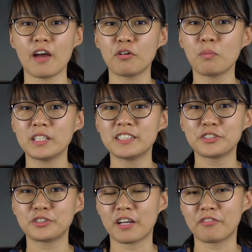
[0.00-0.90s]
Ever
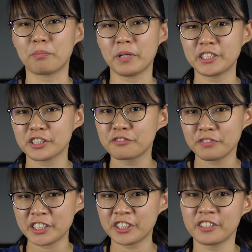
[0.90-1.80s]
wanted to have your pictures
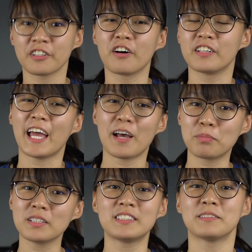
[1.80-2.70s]
featured on
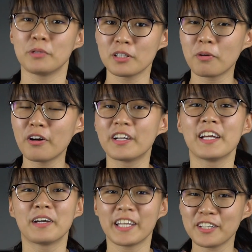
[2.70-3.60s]
Apple's billboard?
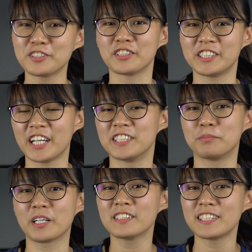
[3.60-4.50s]
Here's your chance
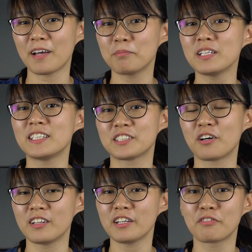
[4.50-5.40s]
because Apple is
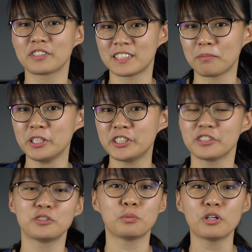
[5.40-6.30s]
calling for
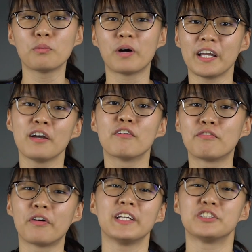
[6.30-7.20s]
submissions worldwide
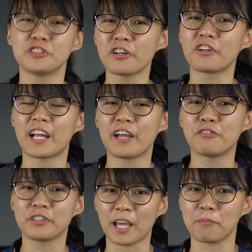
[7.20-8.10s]
for its Shot on
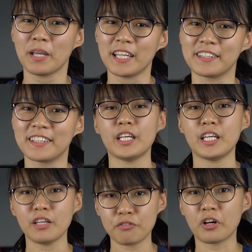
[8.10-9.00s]
iPhone campaign.
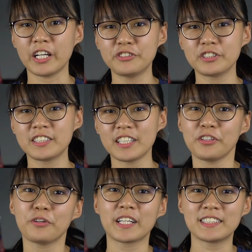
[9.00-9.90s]
If you are
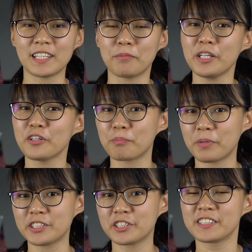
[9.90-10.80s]
interested, you can submit your
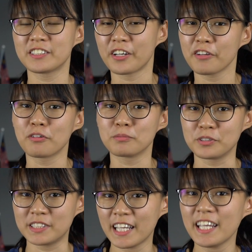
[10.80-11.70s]
picture starting from
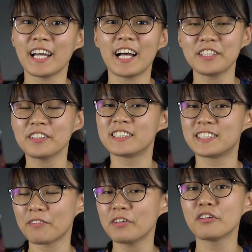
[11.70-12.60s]
today until the
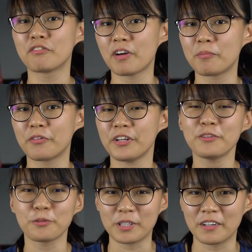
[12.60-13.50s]
7th of February
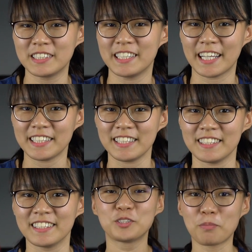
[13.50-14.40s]

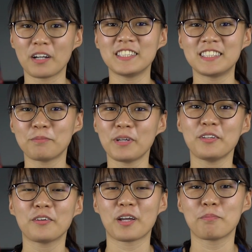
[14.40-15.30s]
2019. To participate,
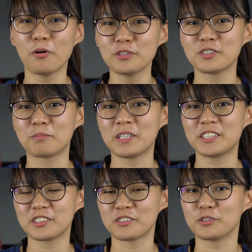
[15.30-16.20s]
you can post your
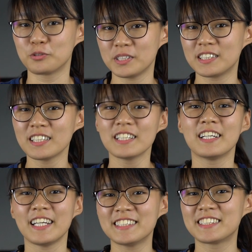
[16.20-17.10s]
pictures on Twitter,
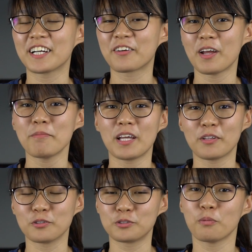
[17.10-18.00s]
Instagram and
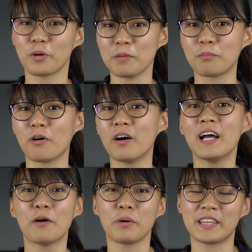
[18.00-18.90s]
also Weibo
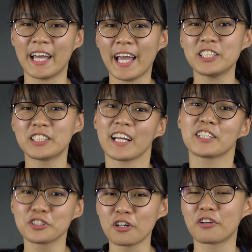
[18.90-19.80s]
with the hashtag
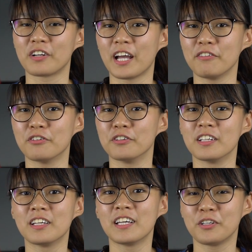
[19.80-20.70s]
shot on iPhone.
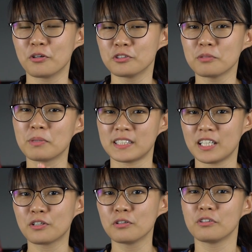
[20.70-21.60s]
You also must
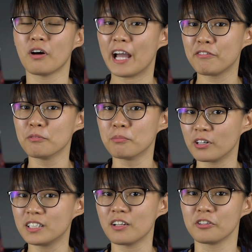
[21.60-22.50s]
include your iPhone
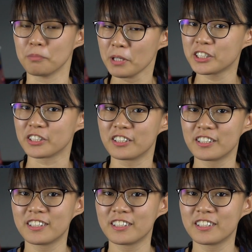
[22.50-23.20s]
model on your picture.